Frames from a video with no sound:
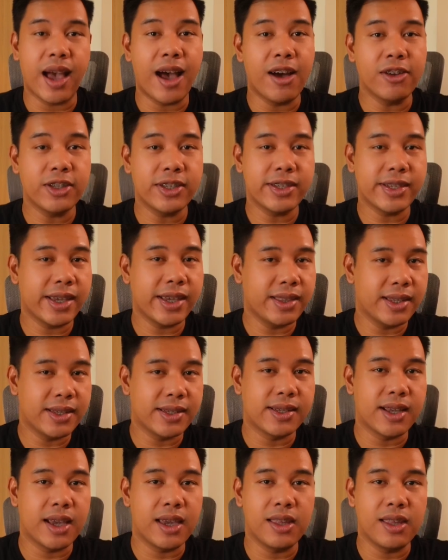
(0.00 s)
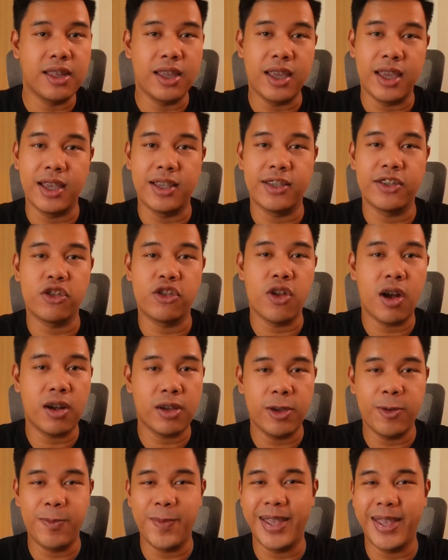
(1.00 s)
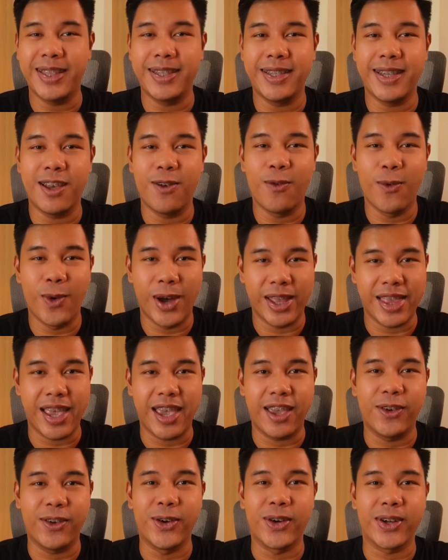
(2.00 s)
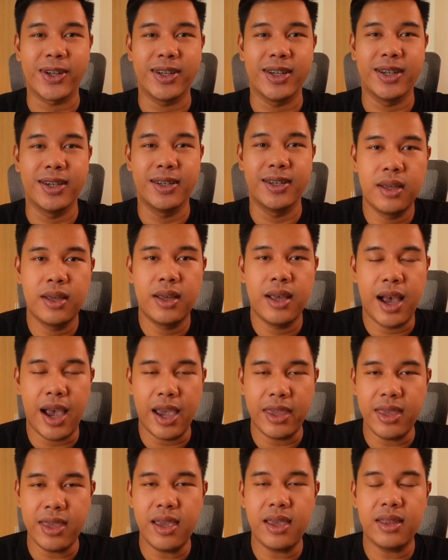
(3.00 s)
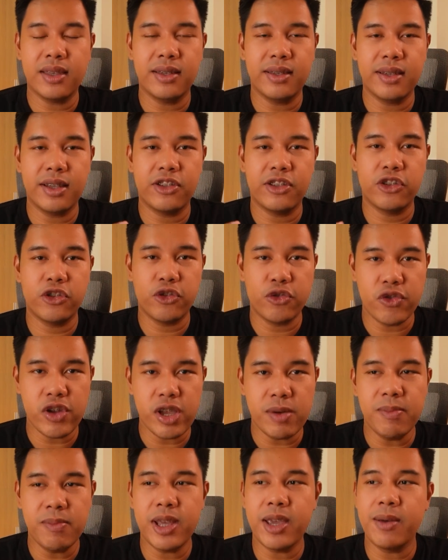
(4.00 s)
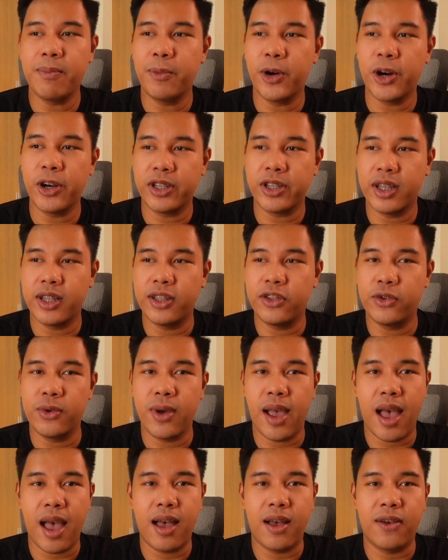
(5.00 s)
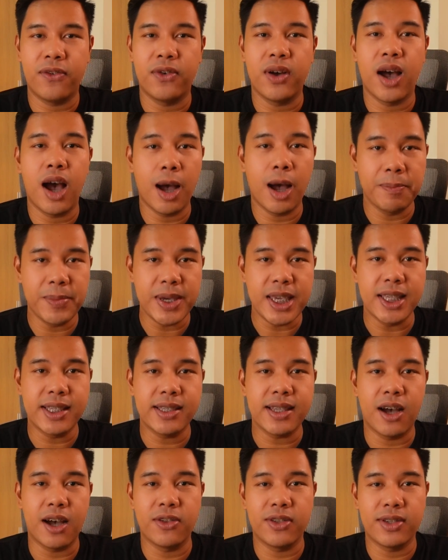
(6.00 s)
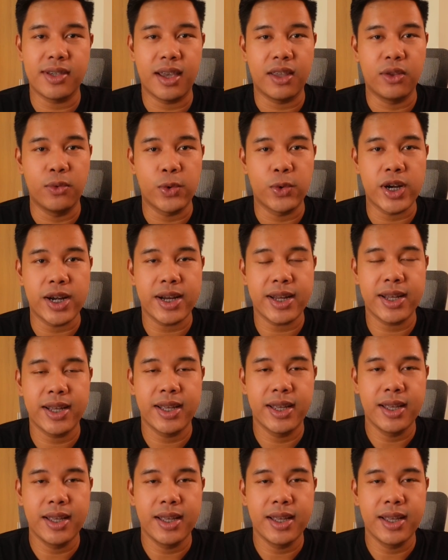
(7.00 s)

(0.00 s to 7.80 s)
outside design is documenting what I cook. I think it is extremely important to have hobbies outside work.